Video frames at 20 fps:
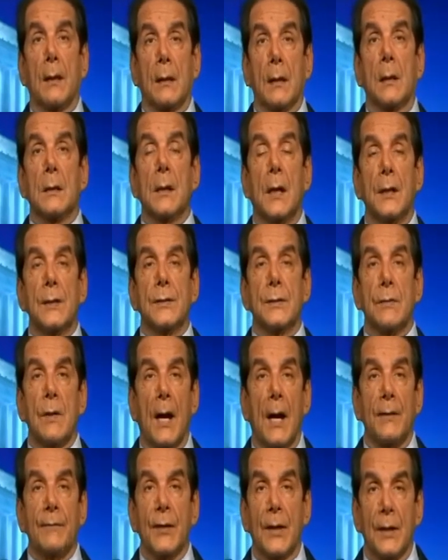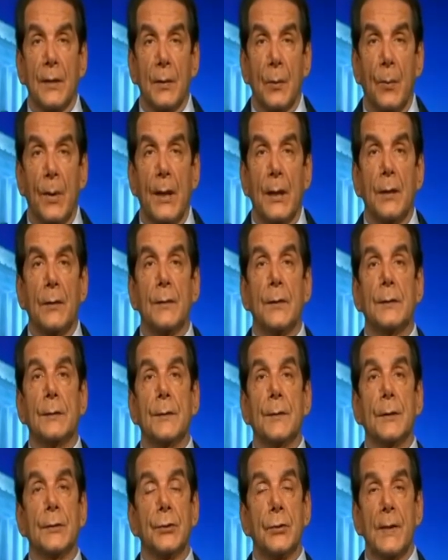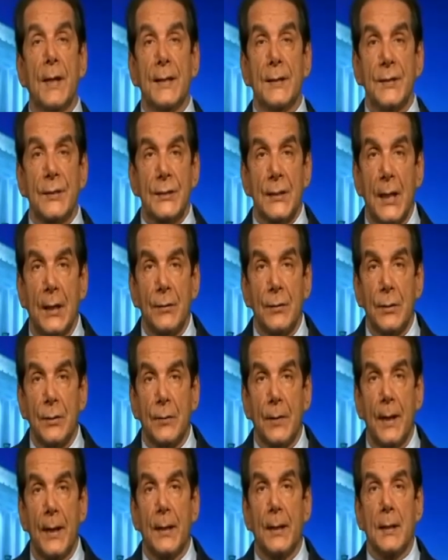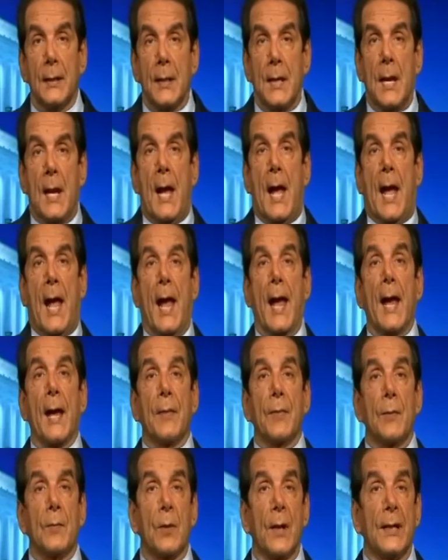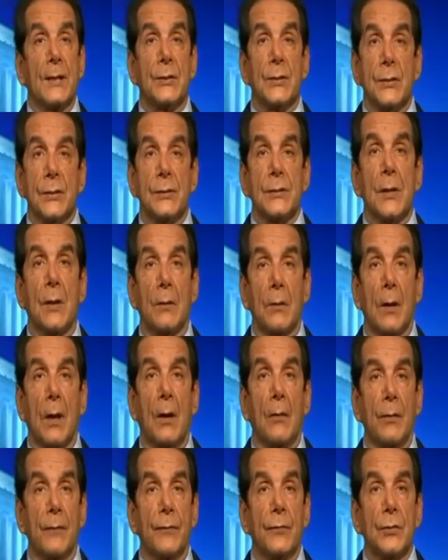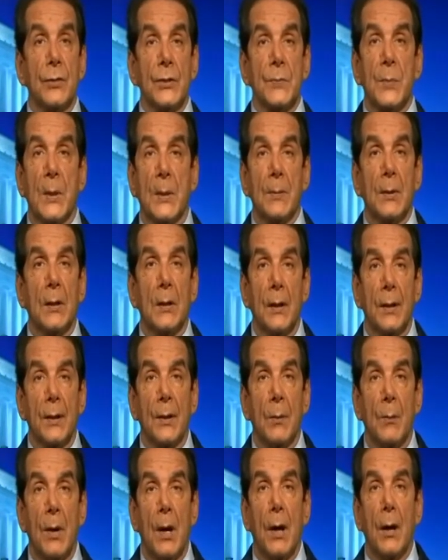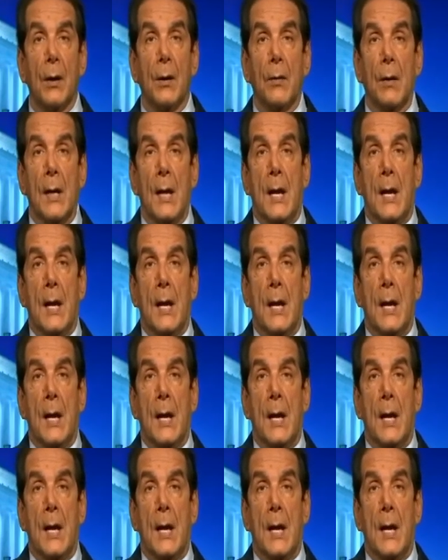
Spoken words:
the cards arriving in the mail, they're trying to sell you credit, and the rates are so low, of course people aren't going to borrow.